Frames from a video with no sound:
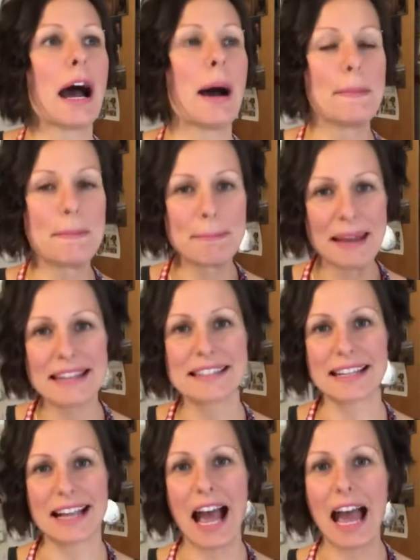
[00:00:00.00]

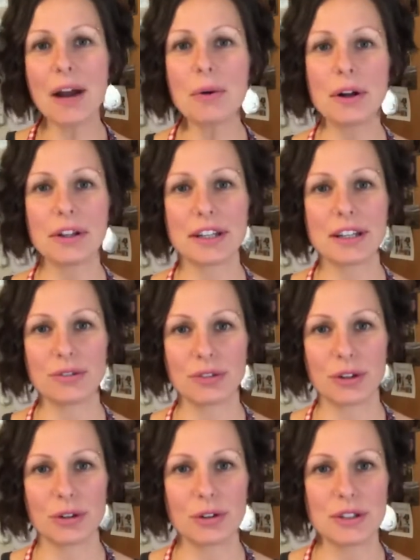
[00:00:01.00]
amazing, high quality
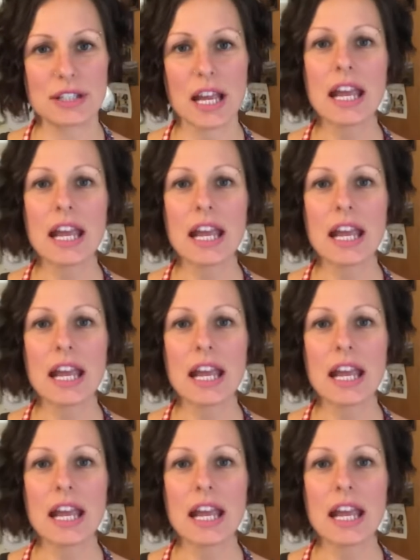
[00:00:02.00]
food